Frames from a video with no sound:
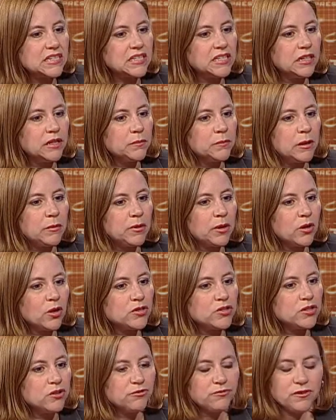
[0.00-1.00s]
study maybe
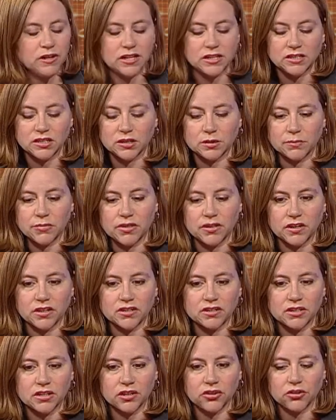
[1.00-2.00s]
also find some
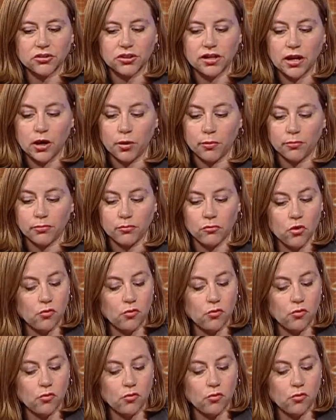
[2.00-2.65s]
things that could help